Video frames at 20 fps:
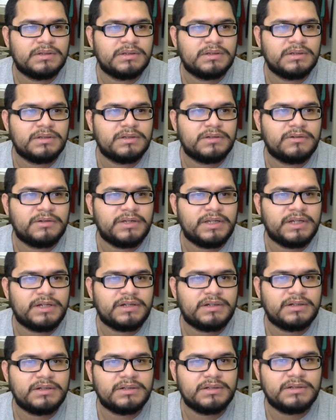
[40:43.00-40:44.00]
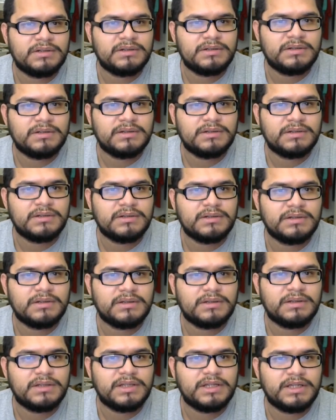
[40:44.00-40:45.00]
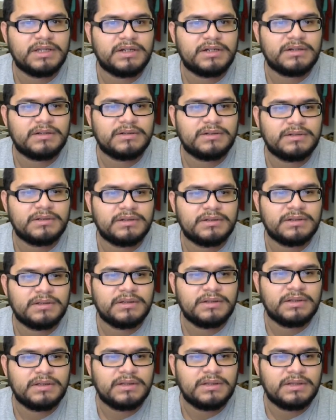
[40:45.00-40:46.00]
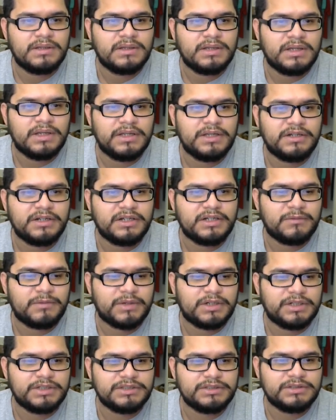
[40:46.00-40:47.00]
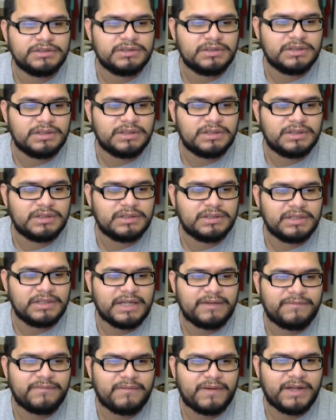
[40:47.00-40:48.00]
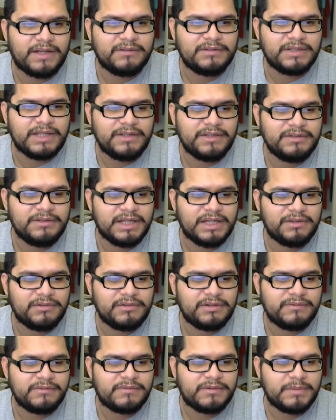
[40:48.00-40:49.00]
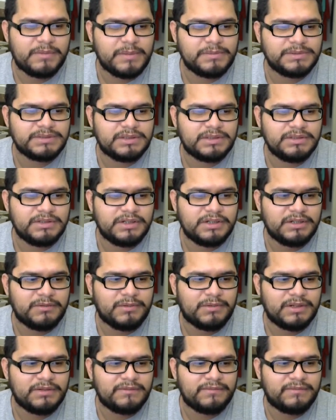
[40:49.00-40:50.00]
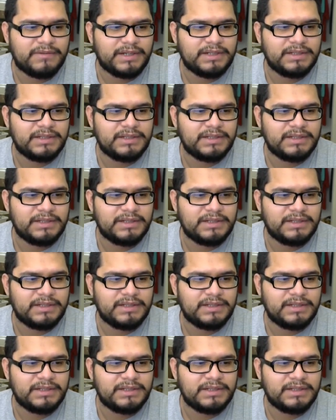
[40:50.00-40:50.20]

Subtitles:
go here, click here, and you're gonna want to that file that you downloaded from Amazon, you're gonna want to find